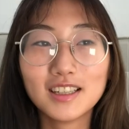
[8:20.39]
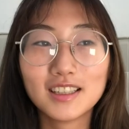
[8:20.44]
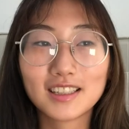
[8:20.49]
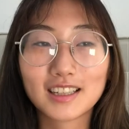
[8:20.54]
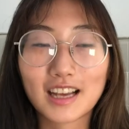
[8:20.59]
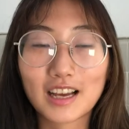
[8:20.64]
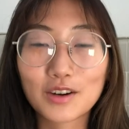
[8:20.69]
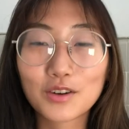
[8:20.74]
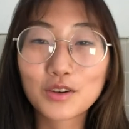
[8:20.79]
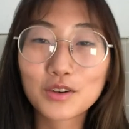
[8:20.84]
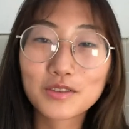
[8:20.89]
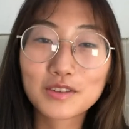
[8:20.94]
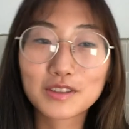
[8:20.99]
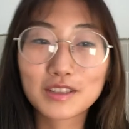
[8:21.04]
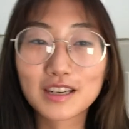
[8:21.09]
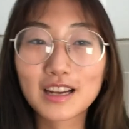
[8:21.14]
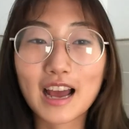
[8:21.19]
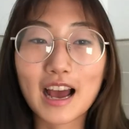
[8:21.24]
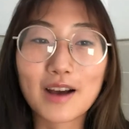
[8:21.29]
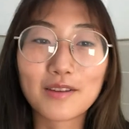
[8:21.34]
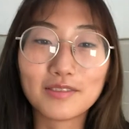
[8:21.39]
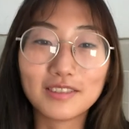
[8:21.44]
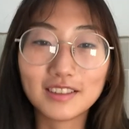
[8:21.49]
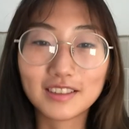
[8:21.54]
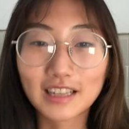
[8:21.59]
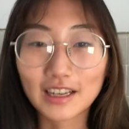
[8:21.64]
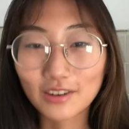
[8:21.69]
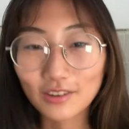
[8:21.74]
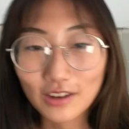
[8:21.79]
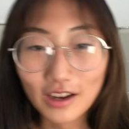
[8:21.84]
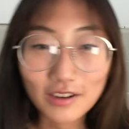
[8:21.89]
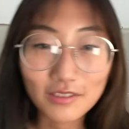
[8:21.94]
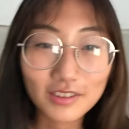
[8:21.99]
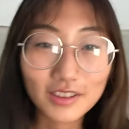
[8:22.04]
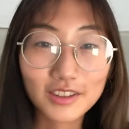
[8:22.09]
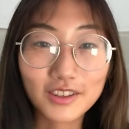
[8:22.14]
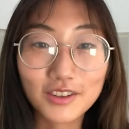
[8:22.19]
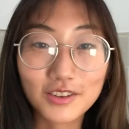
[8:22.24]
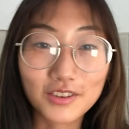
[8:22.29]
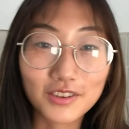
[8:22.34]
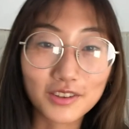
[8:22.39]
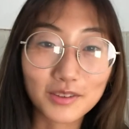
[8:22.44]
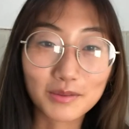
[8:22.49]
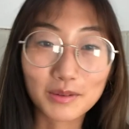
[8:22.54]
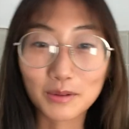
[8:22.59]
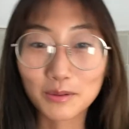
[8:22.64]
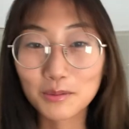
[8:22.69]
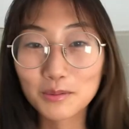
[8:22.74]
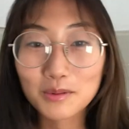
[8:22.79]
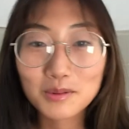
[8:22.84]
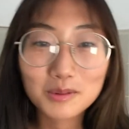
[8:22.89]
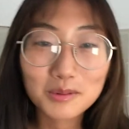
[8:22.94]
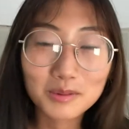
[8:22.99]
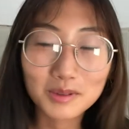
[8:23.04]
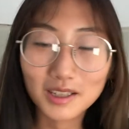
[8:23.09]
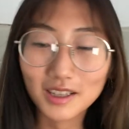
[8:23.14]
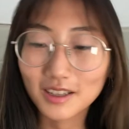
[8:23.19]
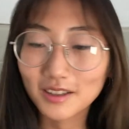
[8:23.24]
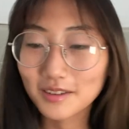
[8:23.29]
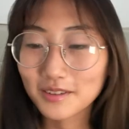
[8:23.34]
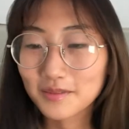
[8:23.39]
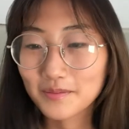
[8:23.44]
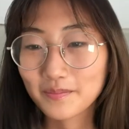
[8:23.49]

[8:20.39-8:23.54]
Like, I don't know what's going to happen. I don't know how I'm going to do it, blah, blah, blah.